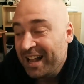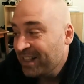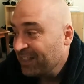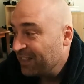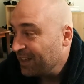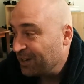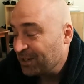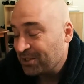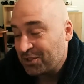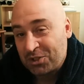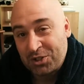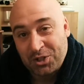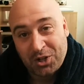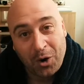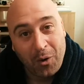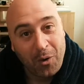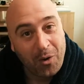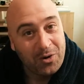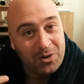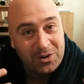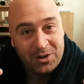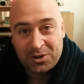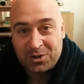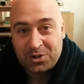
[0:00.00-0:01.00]
They just go
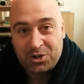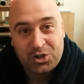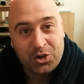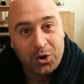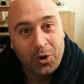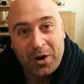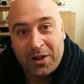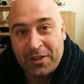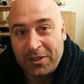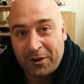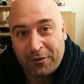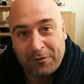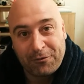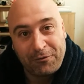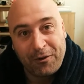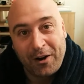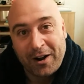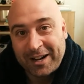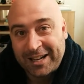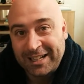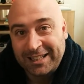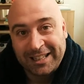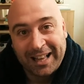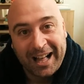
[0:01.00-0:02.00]
out and enjoy their
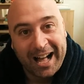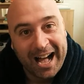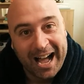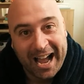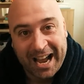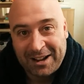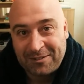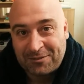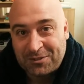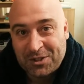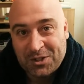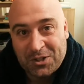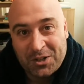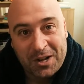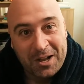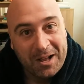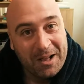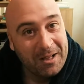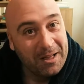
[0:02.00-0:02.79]
fucking lives.